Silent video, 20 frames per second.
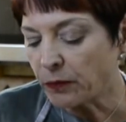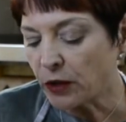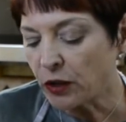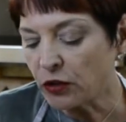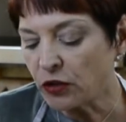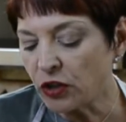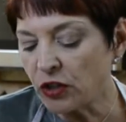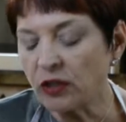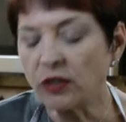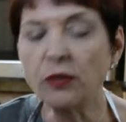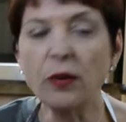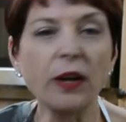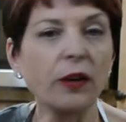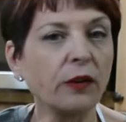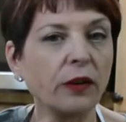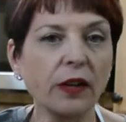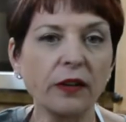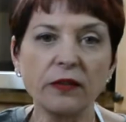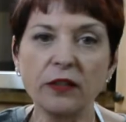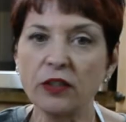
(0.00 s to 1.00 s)
just so I
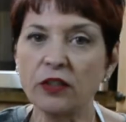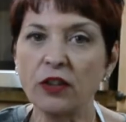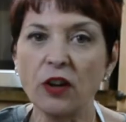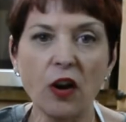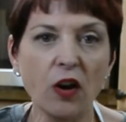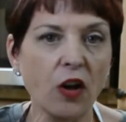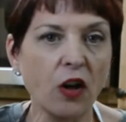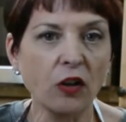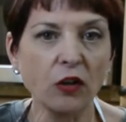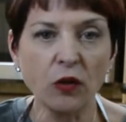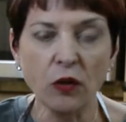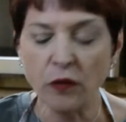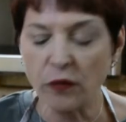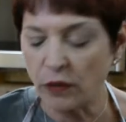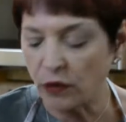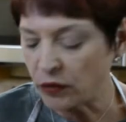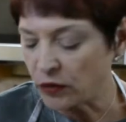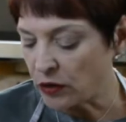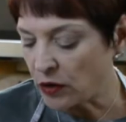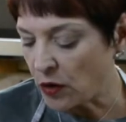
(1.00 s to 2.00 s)
don't have to start all
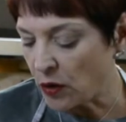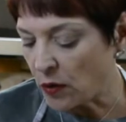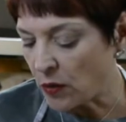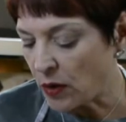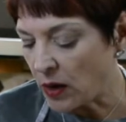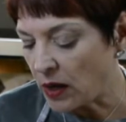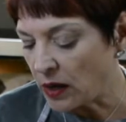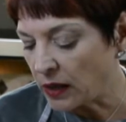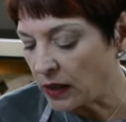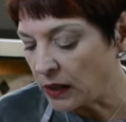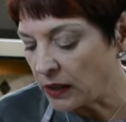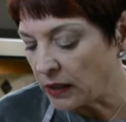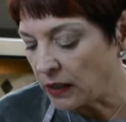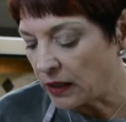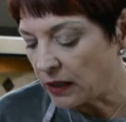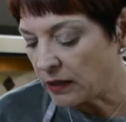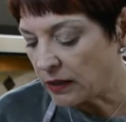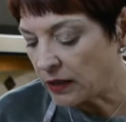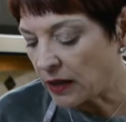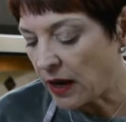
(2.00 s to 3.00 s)
over. So
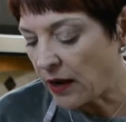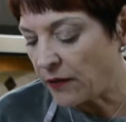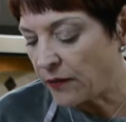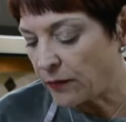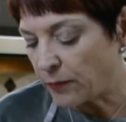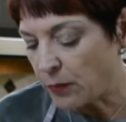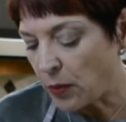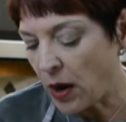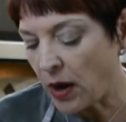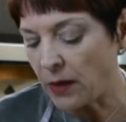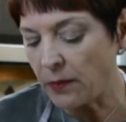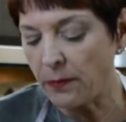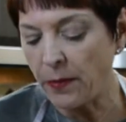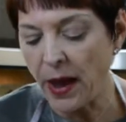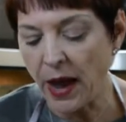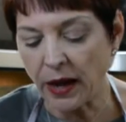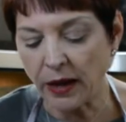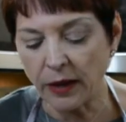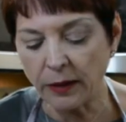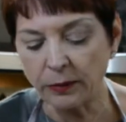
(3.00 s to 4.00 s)
I brought it
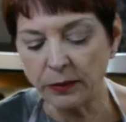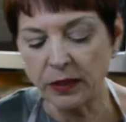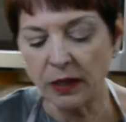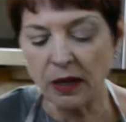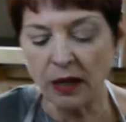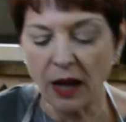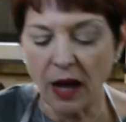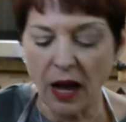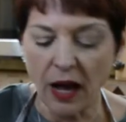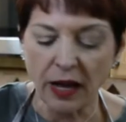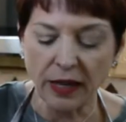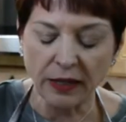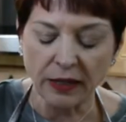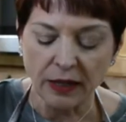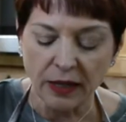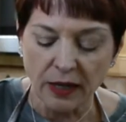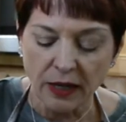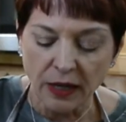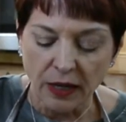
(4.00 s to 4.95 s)
back up to hot